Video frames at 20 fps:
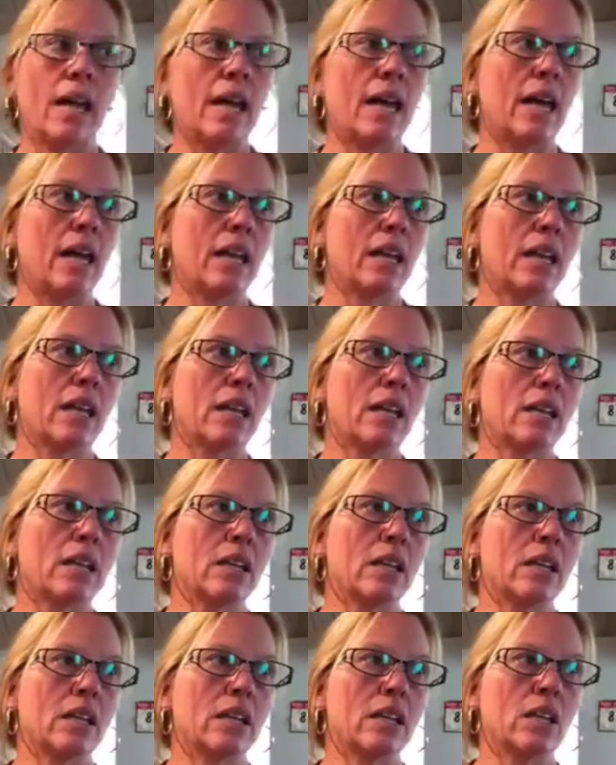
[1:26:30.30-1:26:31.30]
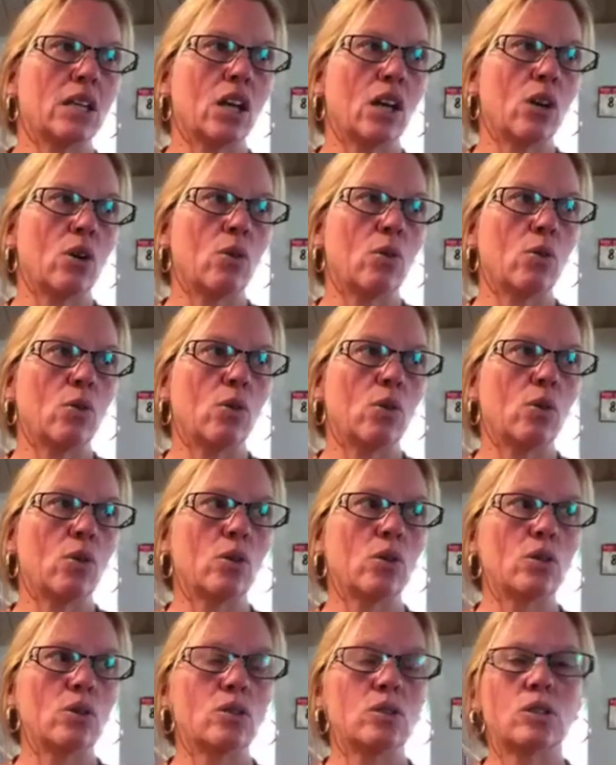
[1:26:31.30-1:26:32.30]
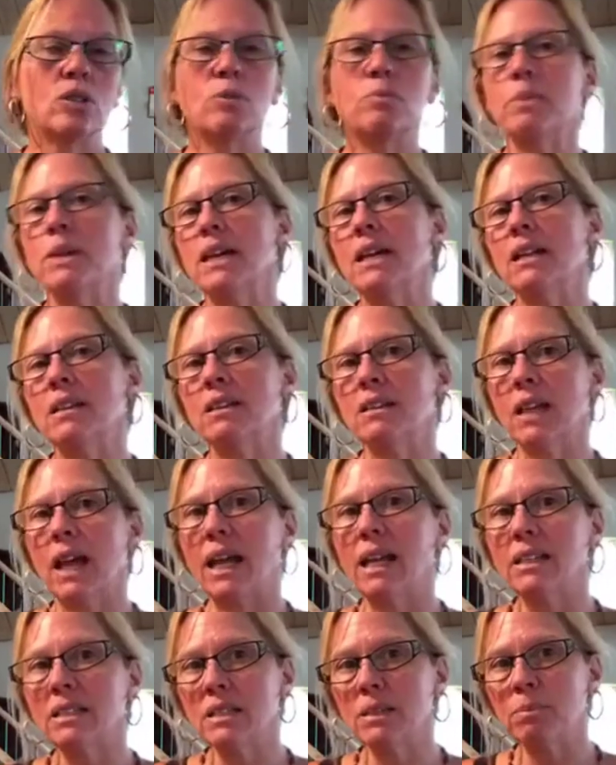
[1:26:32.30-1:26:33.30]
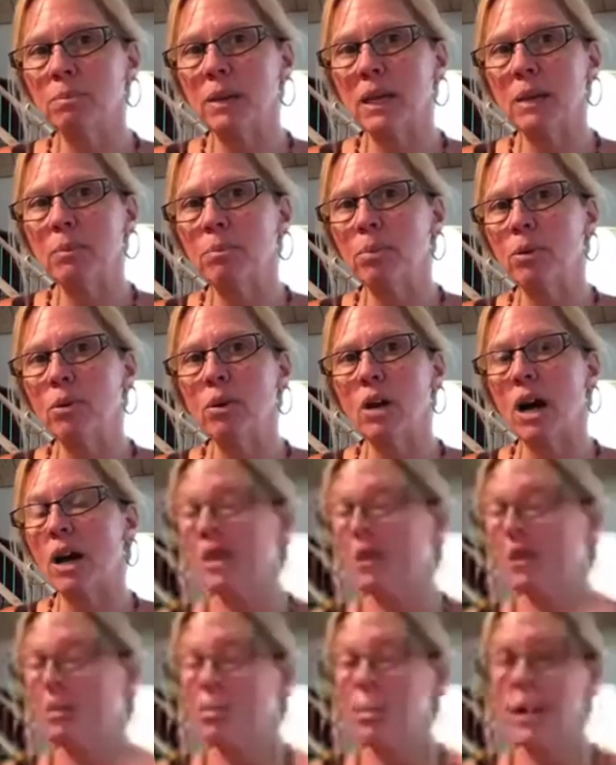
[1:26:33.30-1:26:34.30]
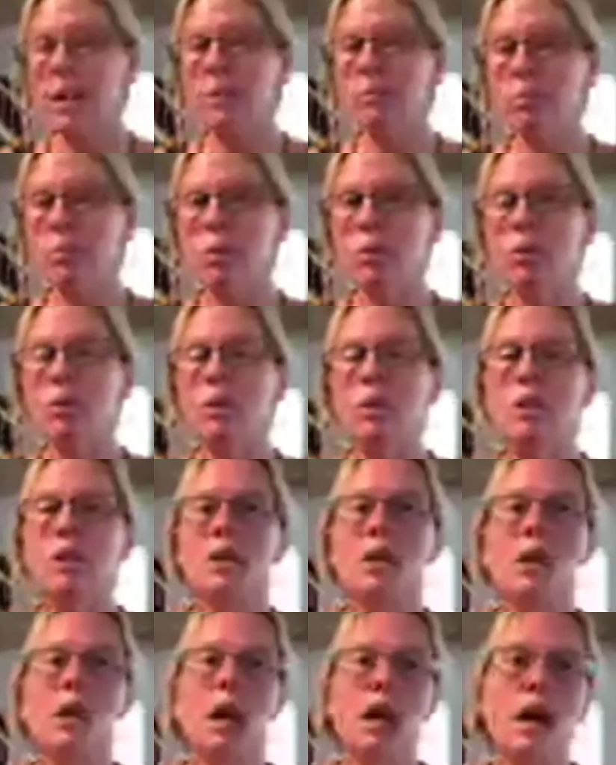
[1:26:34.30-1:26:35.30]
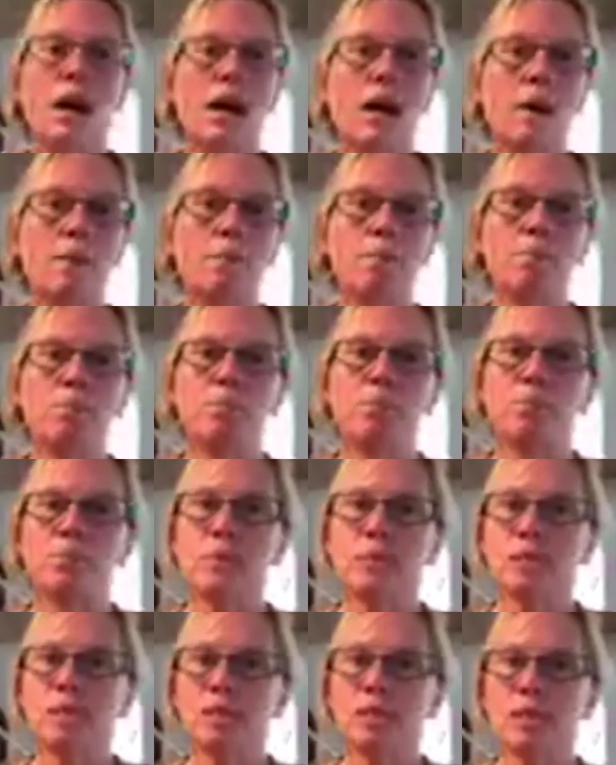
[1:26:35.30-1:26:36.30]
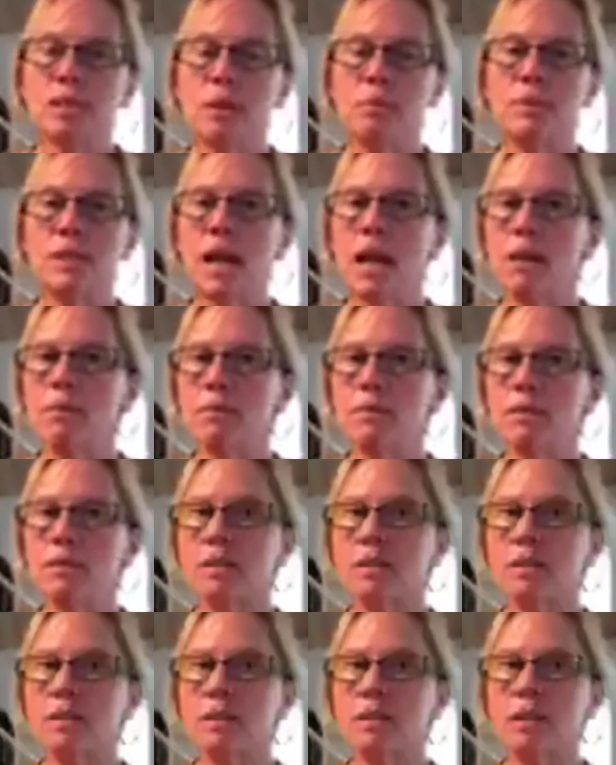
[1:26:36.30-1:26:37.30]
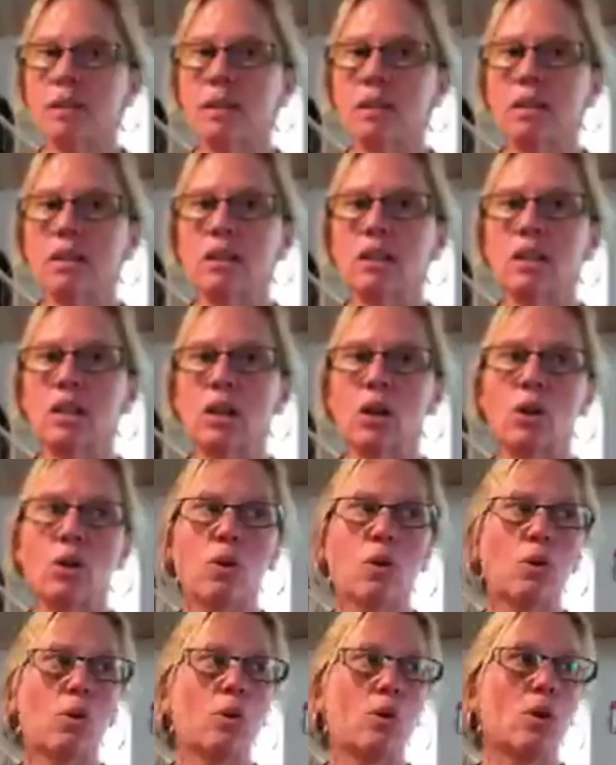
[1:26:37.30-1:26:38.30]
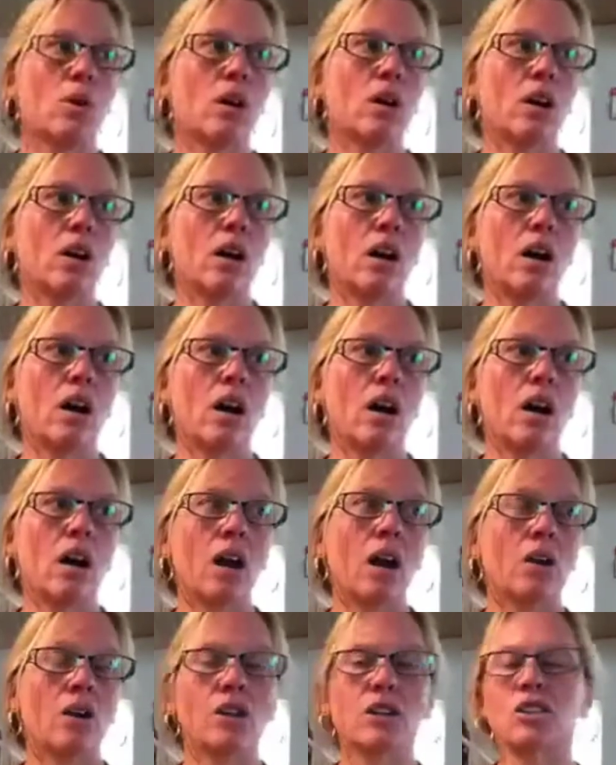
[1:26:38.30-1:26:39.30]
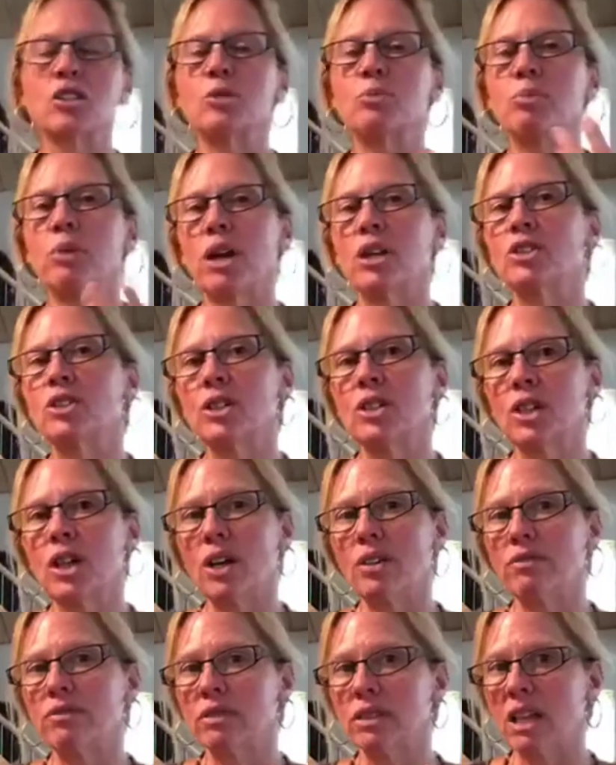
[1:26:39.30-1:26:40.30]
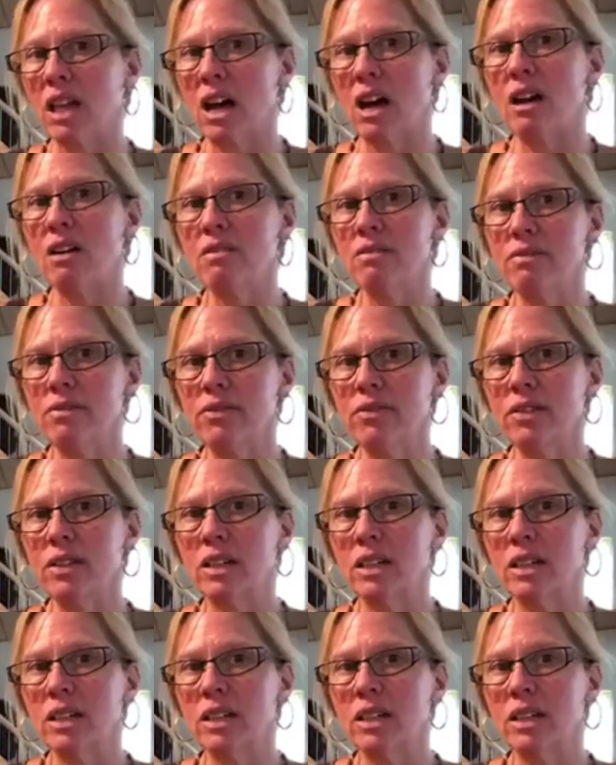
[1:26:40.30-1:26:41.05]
And, you know, to be a light to people, other people, um, sometimes, you know, our expression of love